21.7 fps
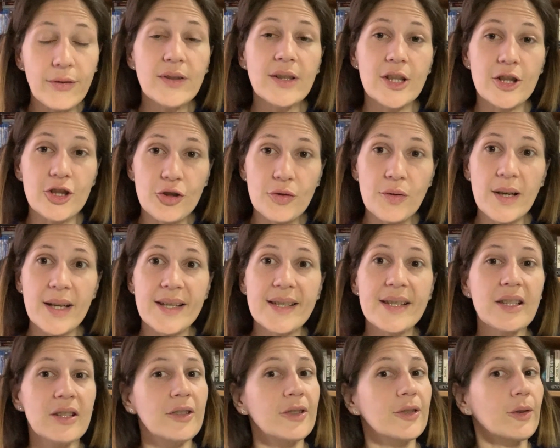in the trees,
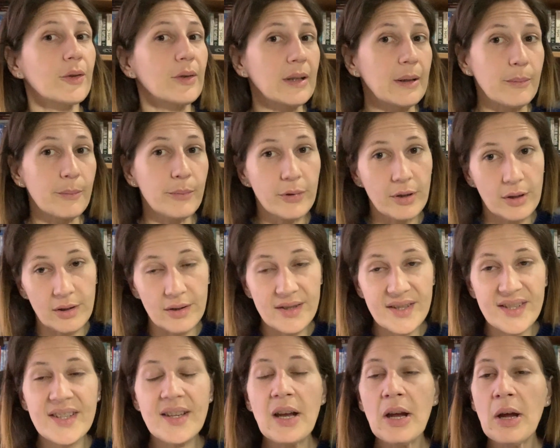not only
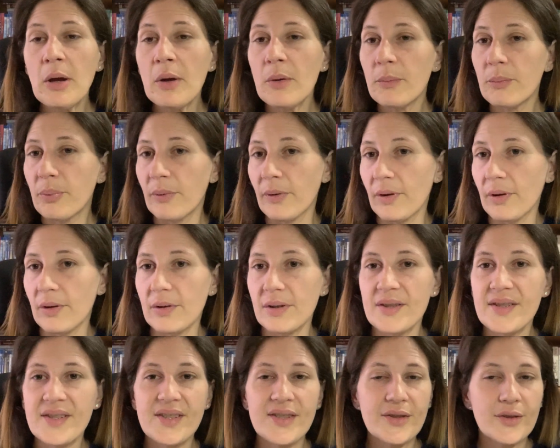birds,
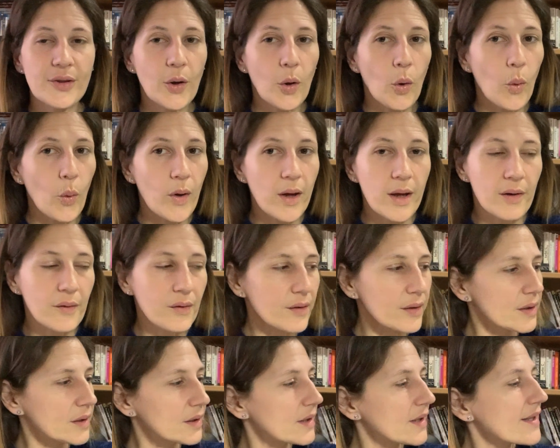
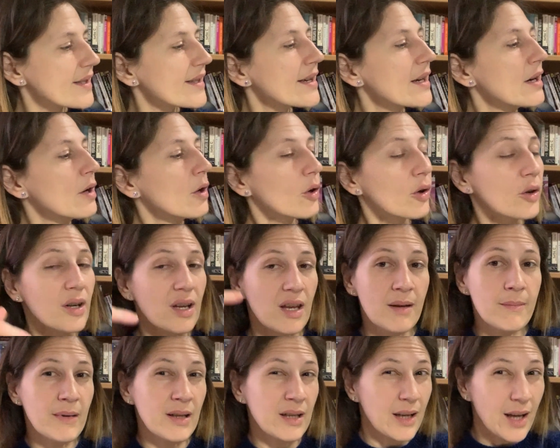squirrels, or
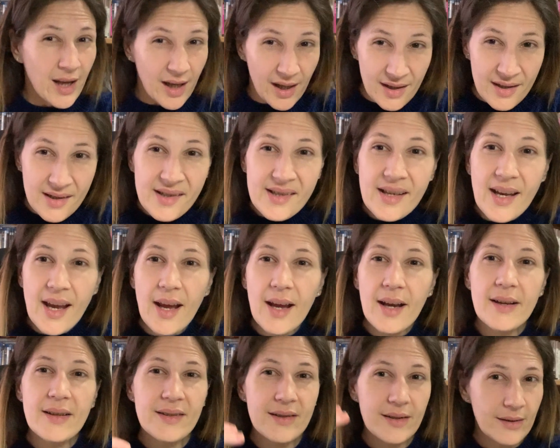even
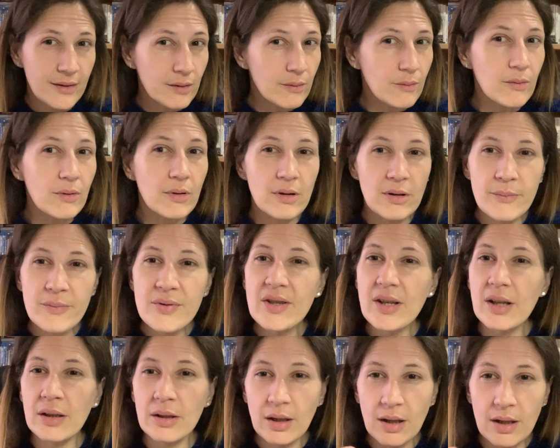insects and worms.
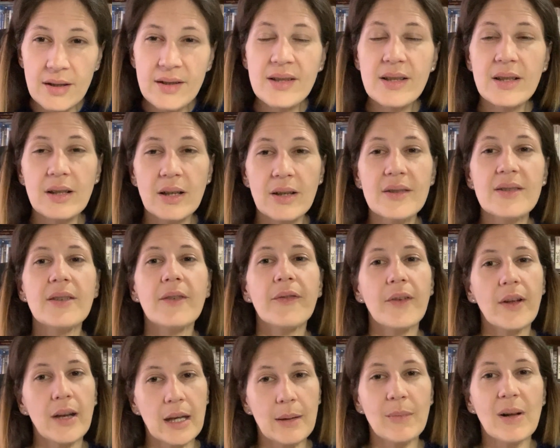Lots of
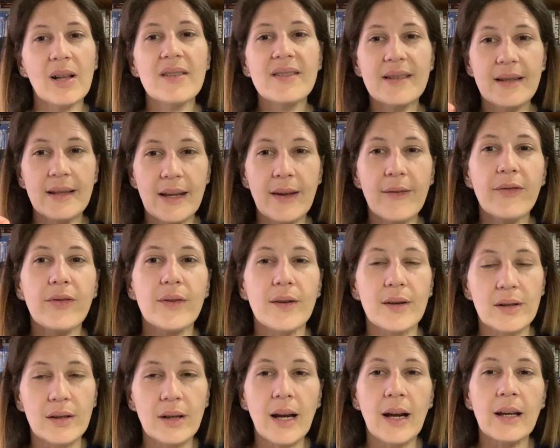animals live
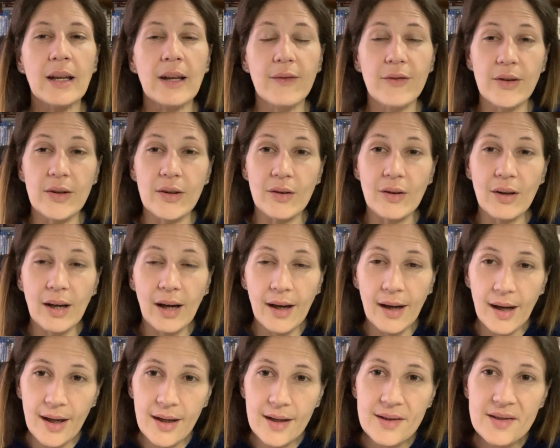there. And if you
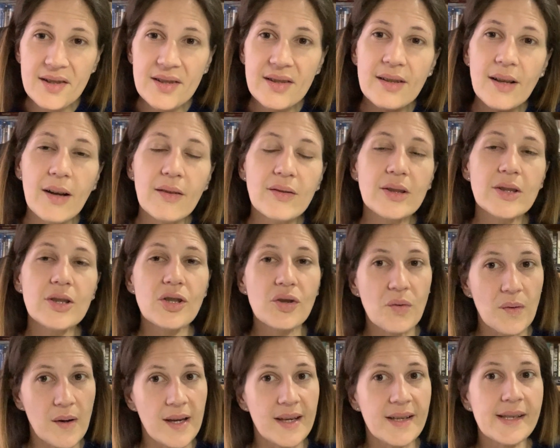cut down the
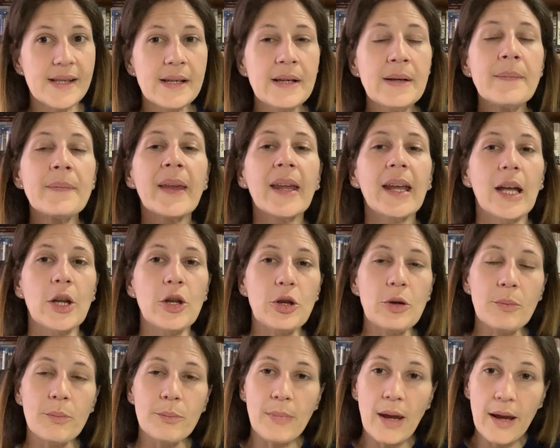trees and
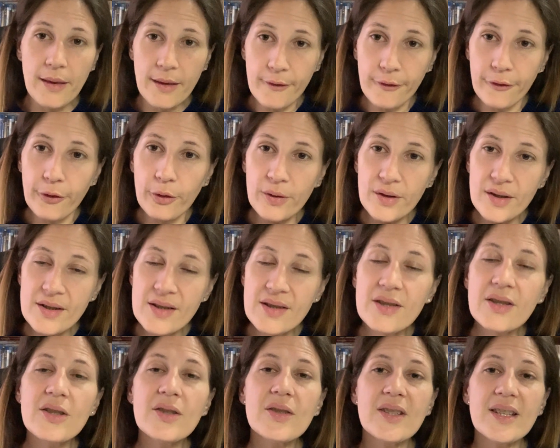you make the
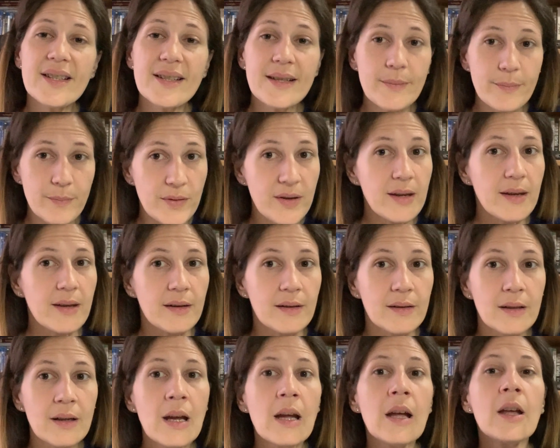forest to
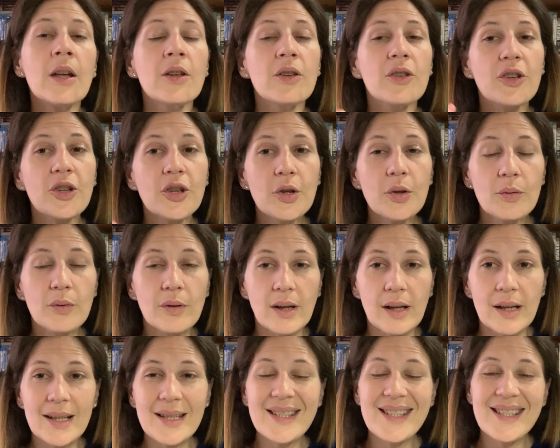disappear, you
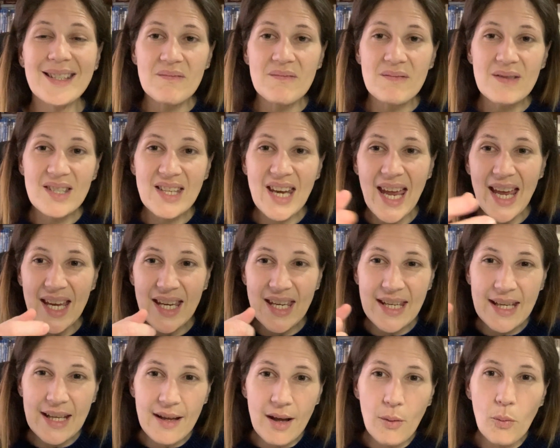are
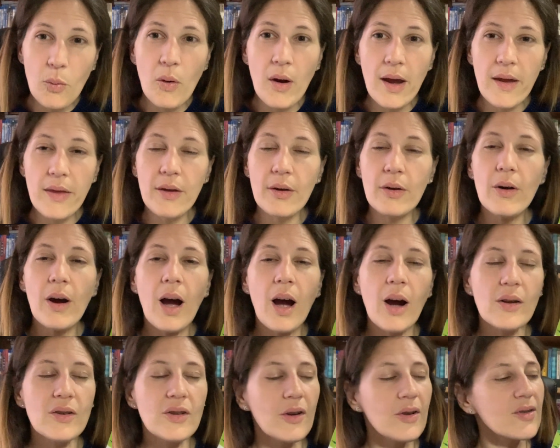taking away
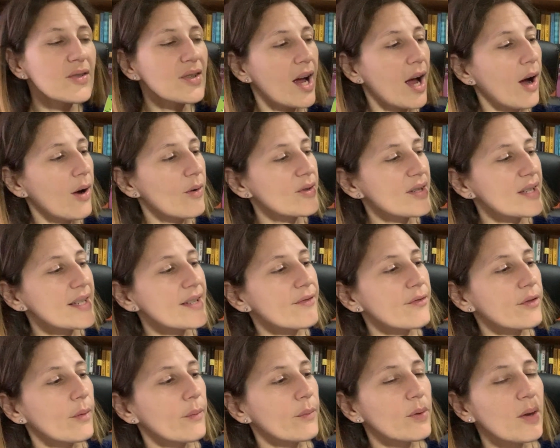those houses
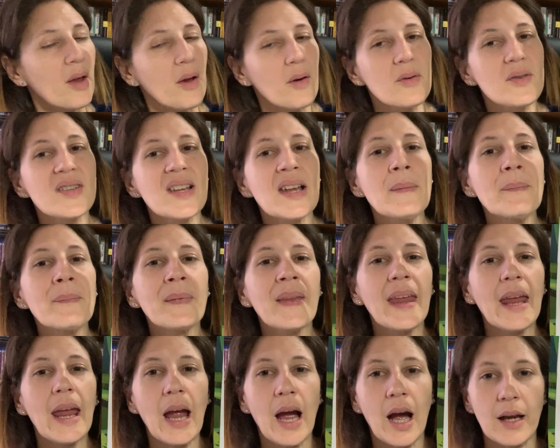from those
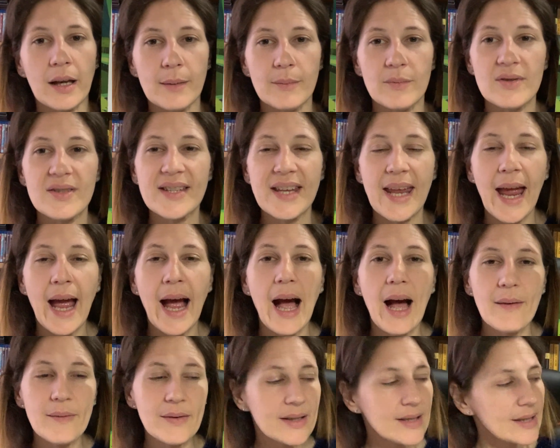animals, the
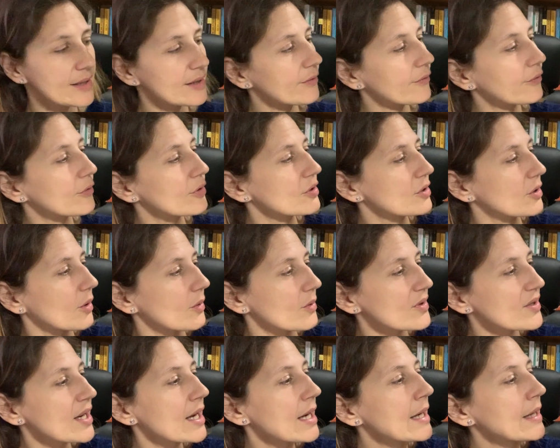habitat for
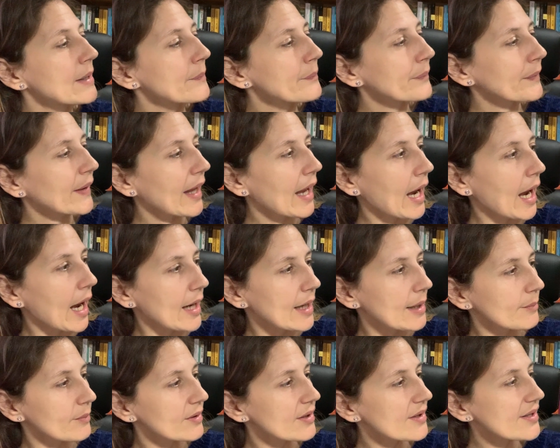those
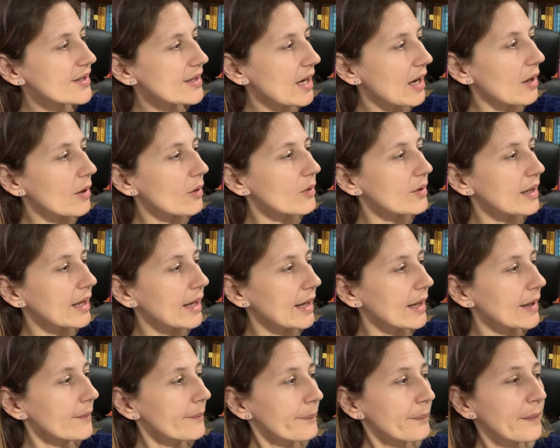animals.
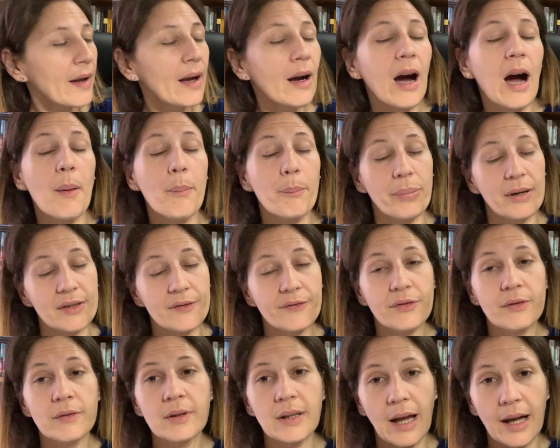Okay, apart
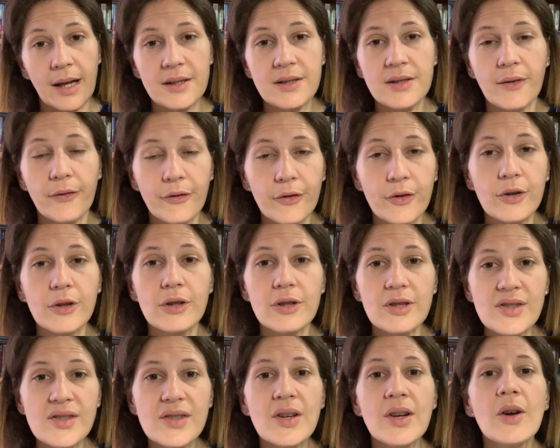from that, of
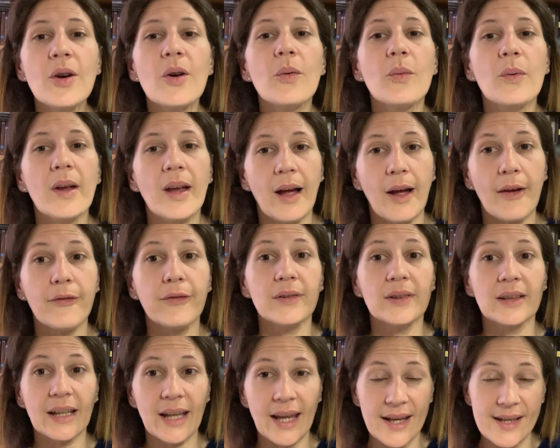course, we have
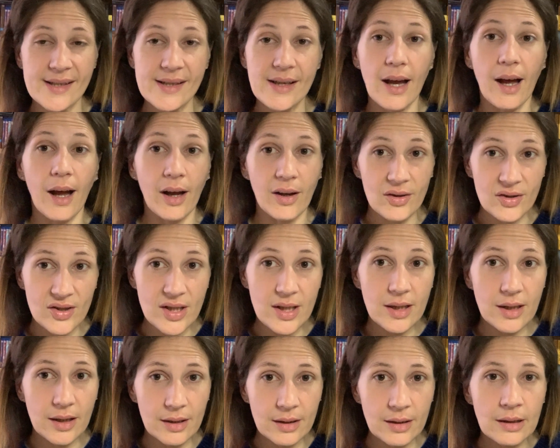less
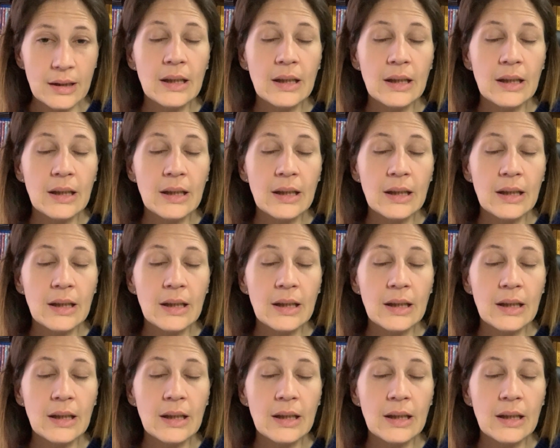oxygen